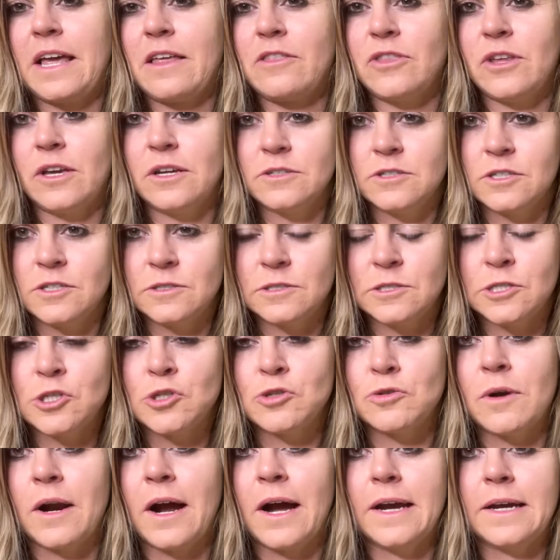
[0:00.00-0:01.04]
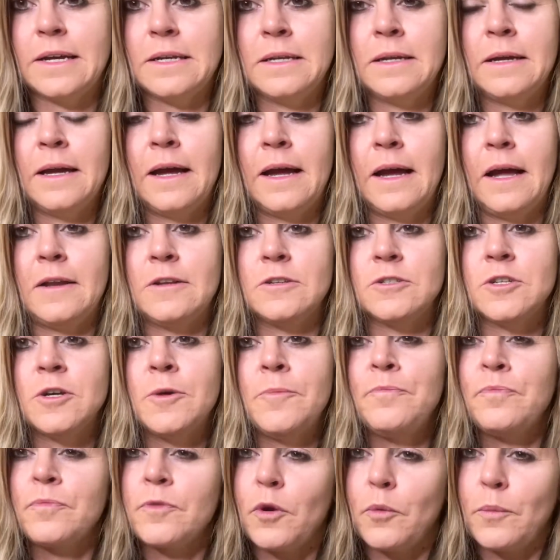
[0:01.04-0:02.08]
things in stride and
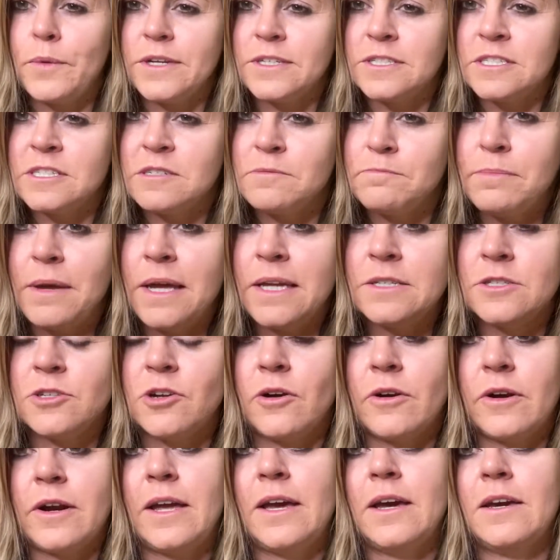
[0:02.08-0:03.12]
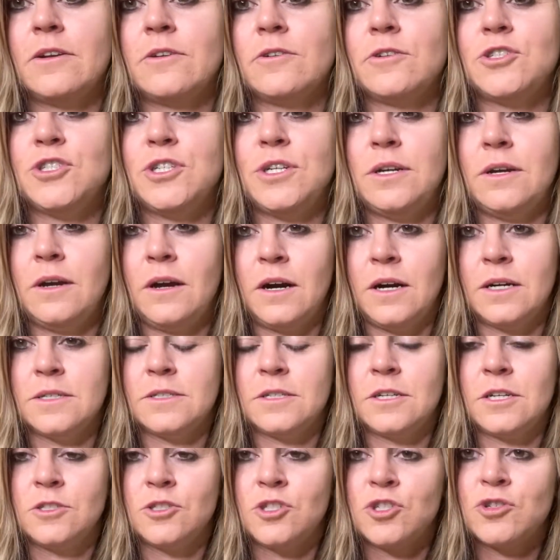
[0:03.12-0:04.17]
we spend our energy on
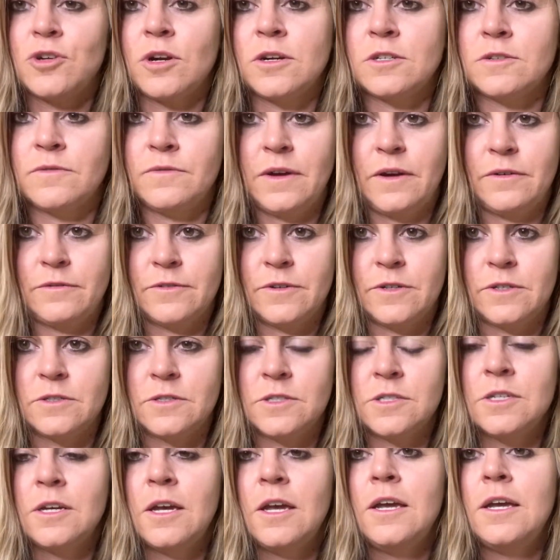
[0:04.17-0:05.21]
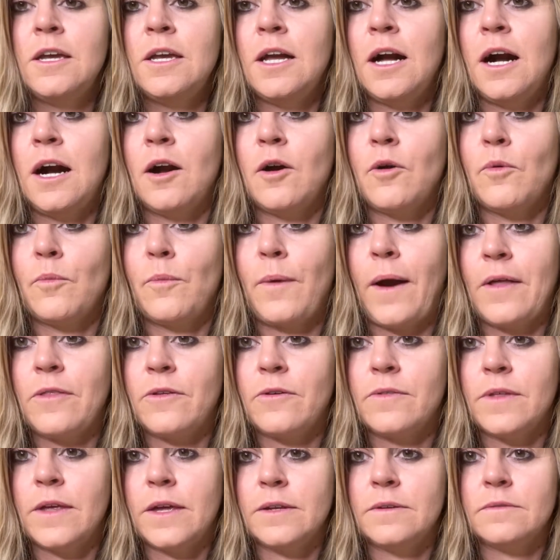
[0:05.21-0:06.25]
constructive efforts
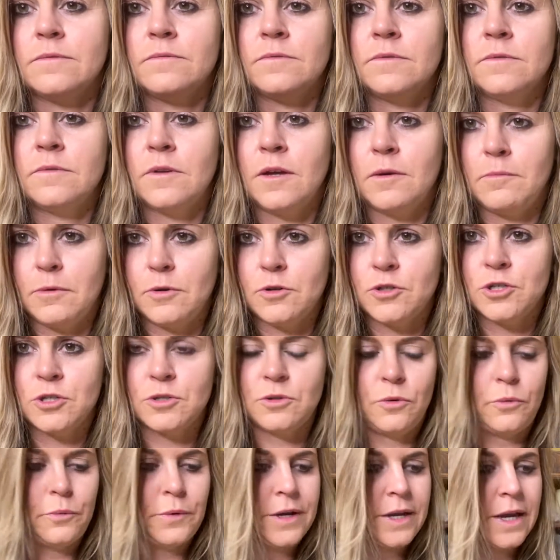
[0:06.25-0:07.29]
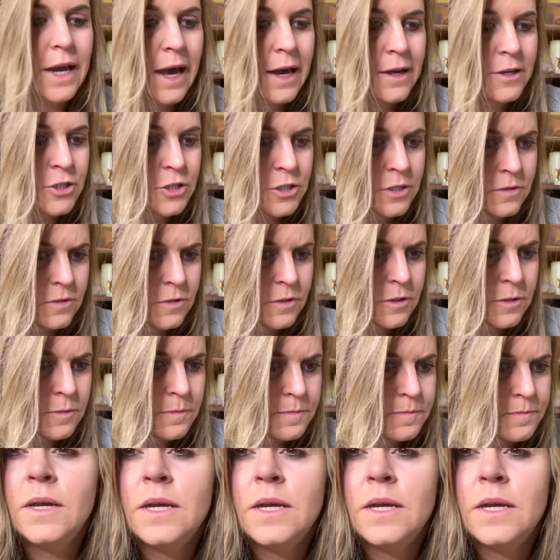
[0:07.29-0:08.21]
rather than emotional reactions.